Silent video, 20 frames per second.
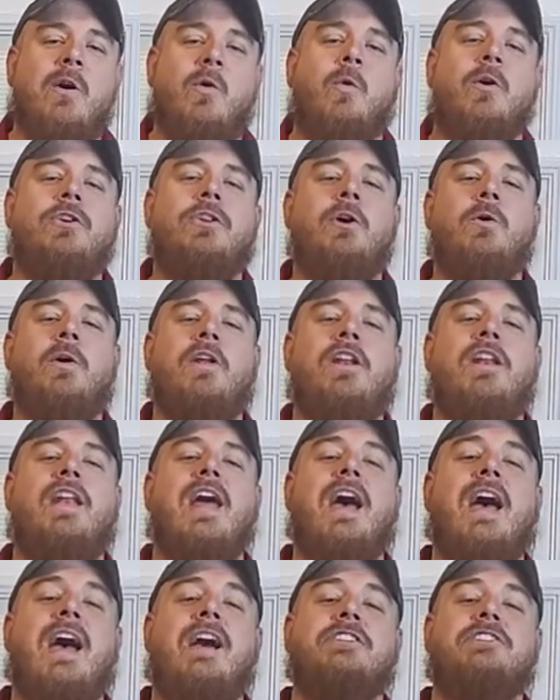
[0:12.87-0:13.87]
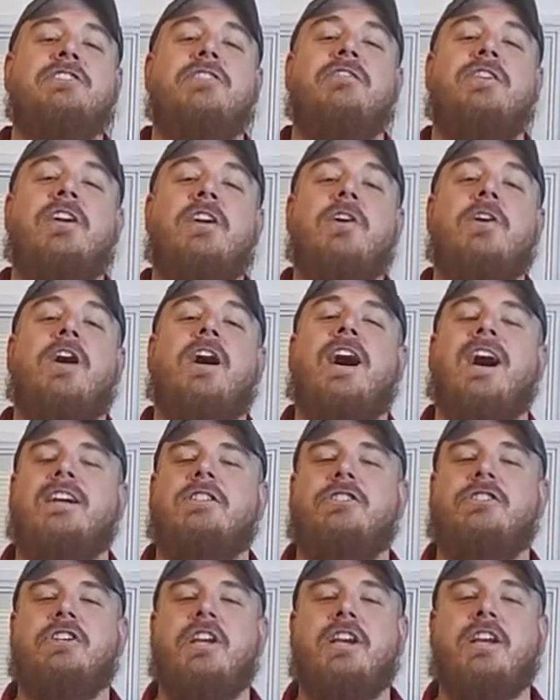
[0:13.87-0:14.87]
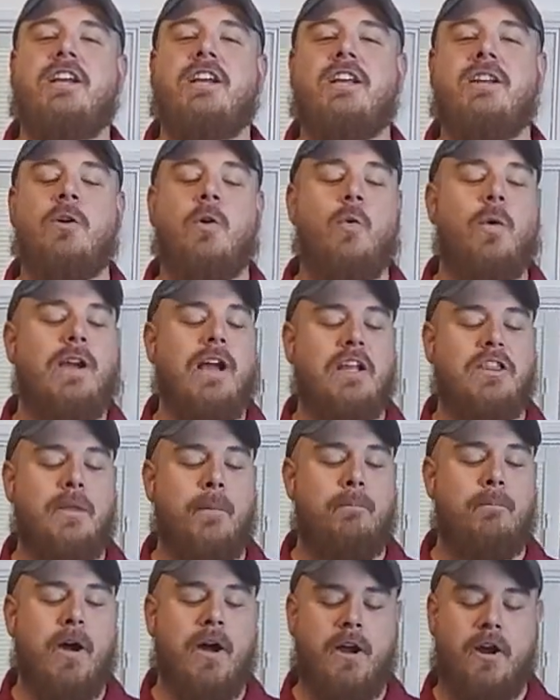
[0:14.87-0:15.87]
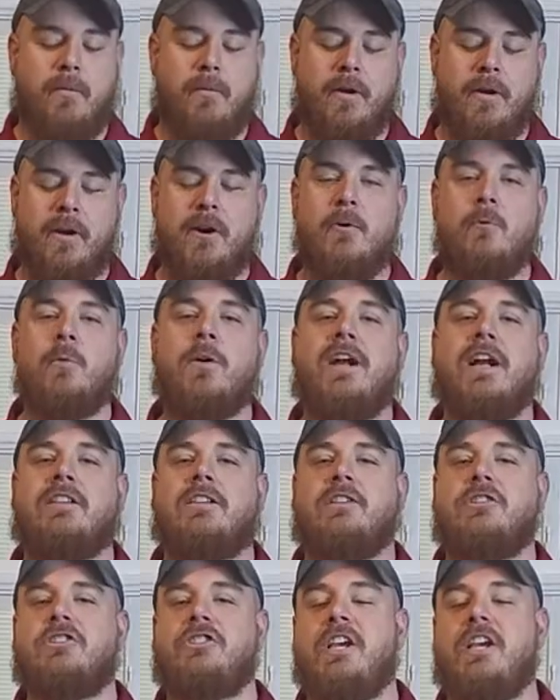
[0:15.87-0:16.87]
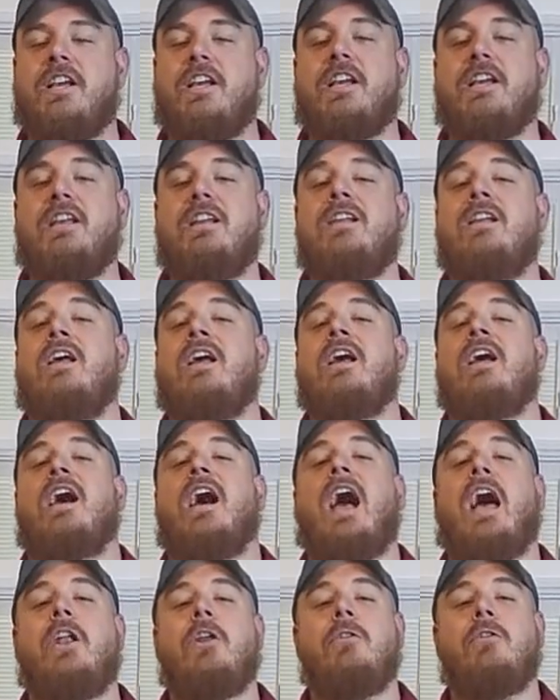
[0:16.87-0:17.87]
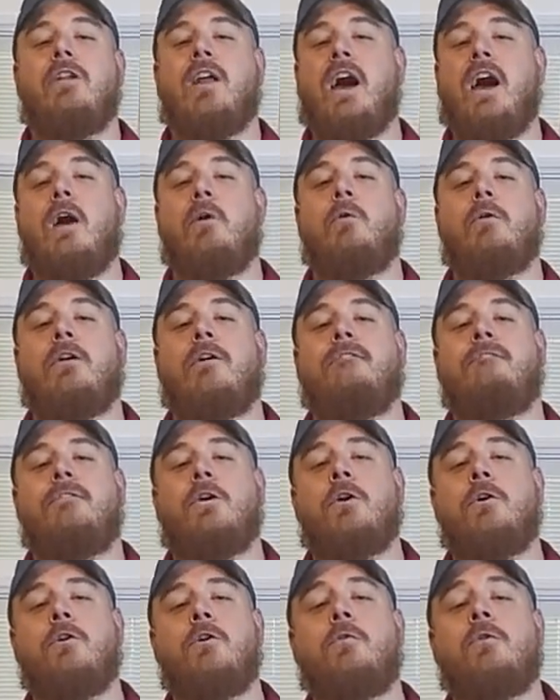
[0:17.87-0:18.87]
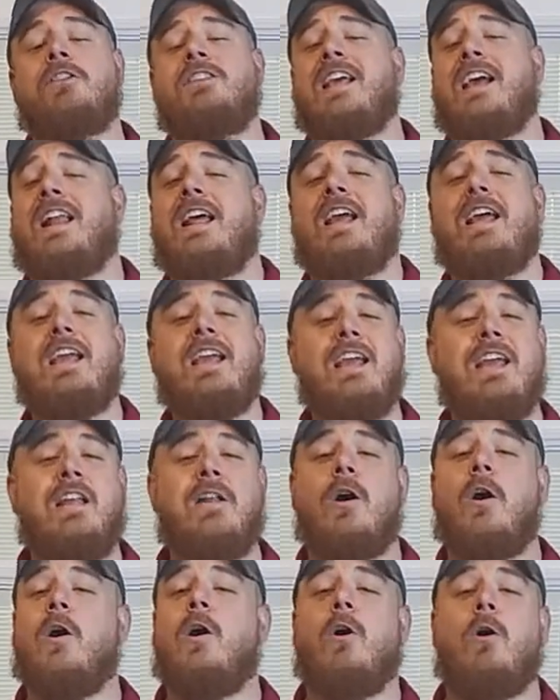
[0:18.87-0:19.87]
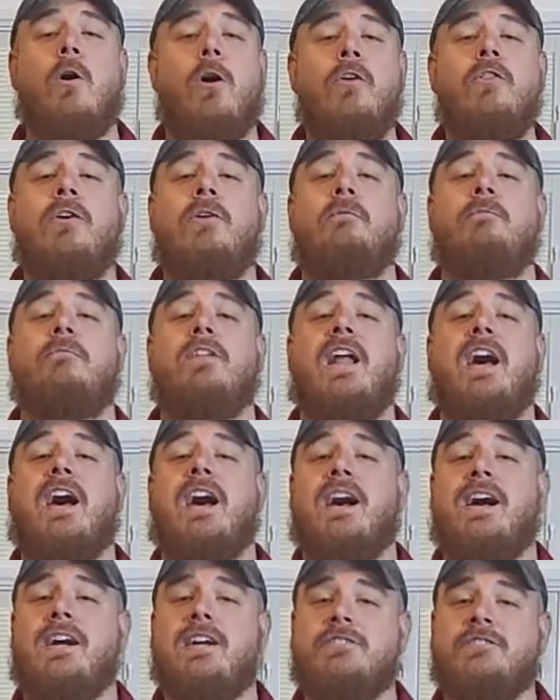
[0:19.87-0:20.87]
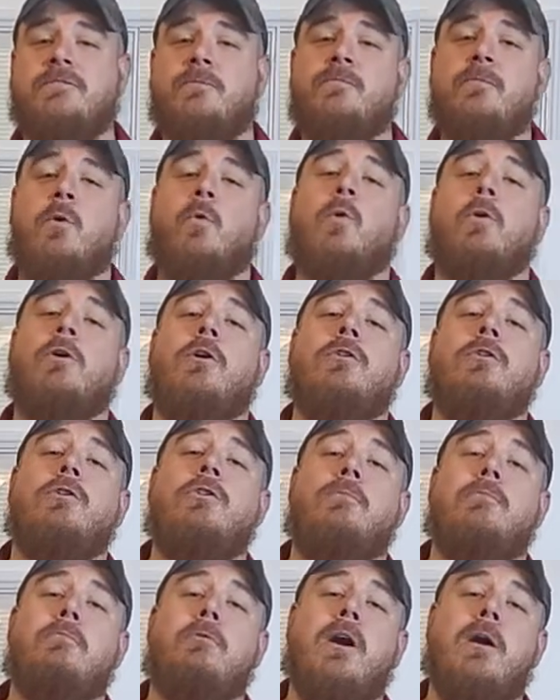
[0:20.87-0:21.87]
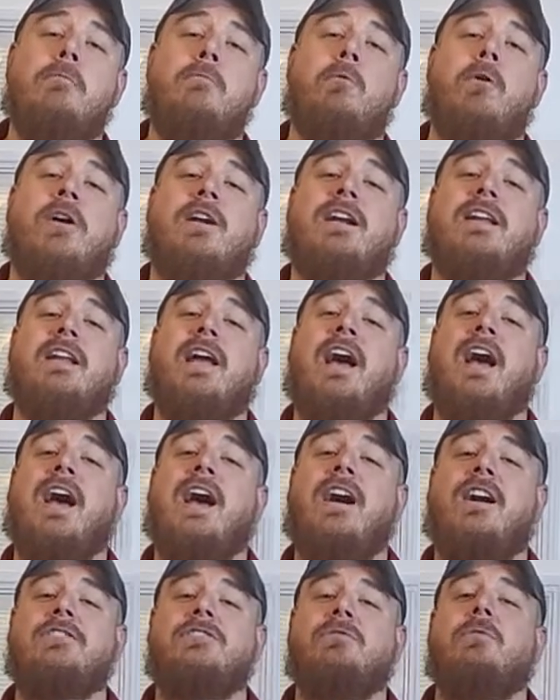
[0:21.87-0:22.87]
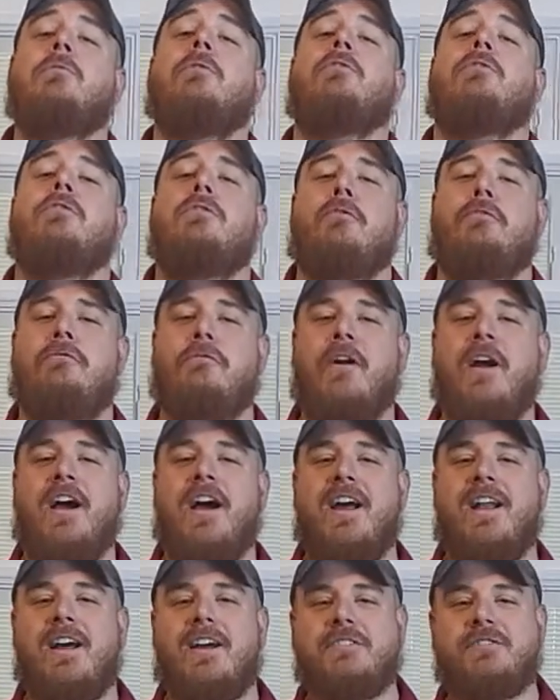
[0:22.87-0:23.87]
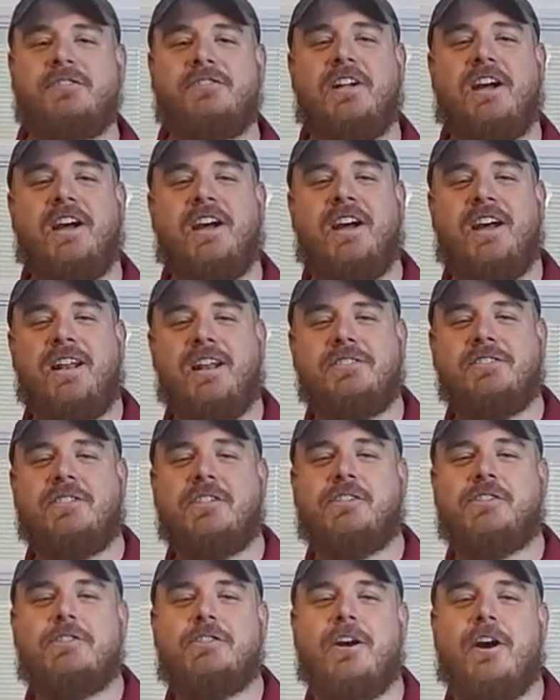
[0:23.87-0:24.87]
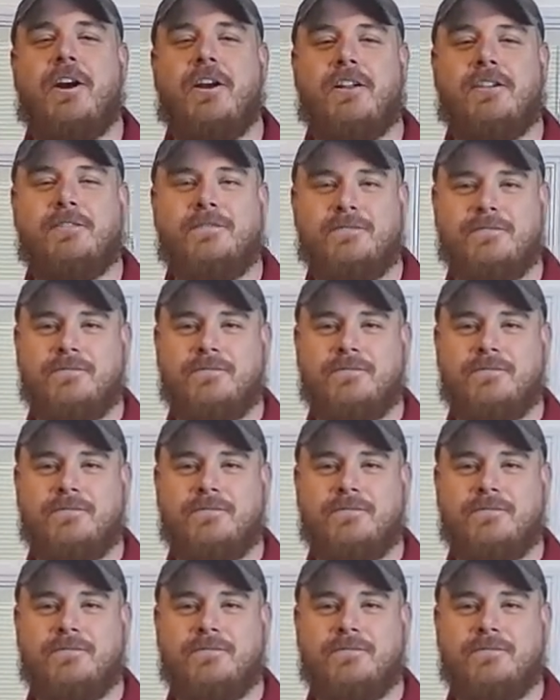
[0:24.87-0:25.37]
We're doing Nashville hot chicken. We got the buttermilk, we got the chicken. I do not want to fool with that heat or them flies. We're gonna do the prep work in the house and we're gonna do the frying outside. Let's get started.